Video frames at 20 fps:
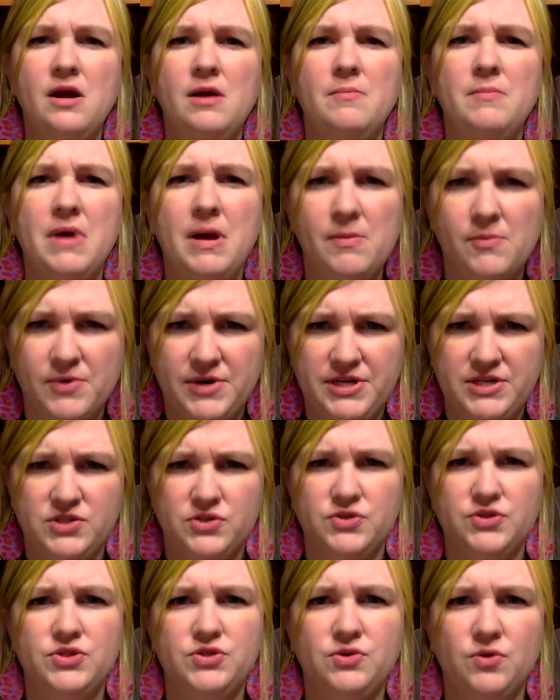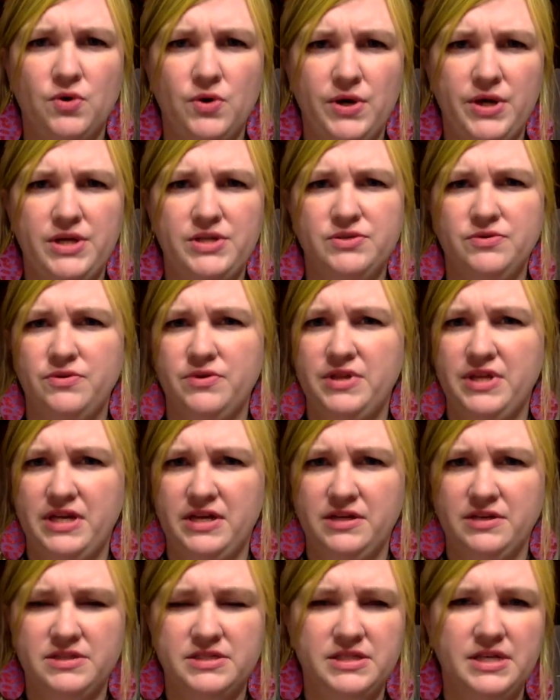memories or stories or
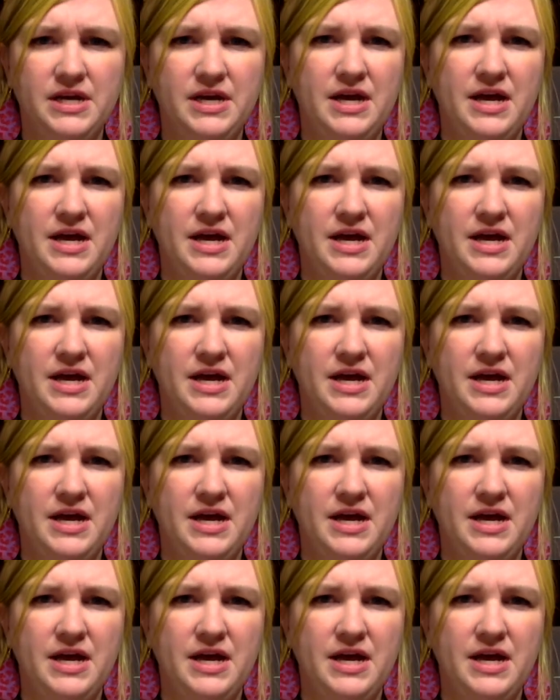things